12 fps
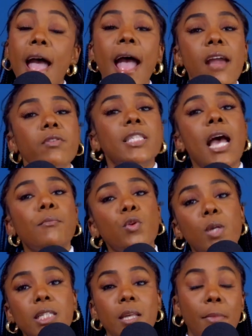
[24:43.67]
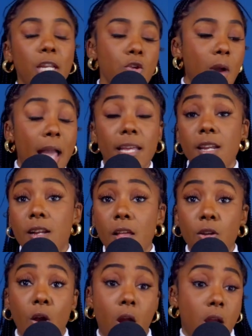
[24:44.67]
Every time you get some money, you gotta get
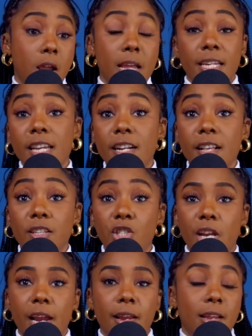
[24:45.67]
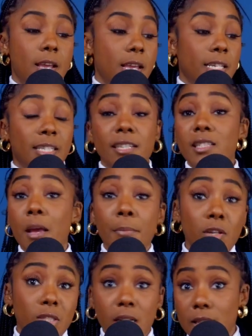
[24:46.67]
another car. Get another chain. Get something
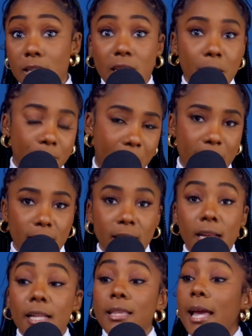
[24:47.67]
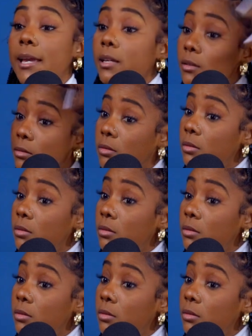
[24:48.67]
else done to your body. Like,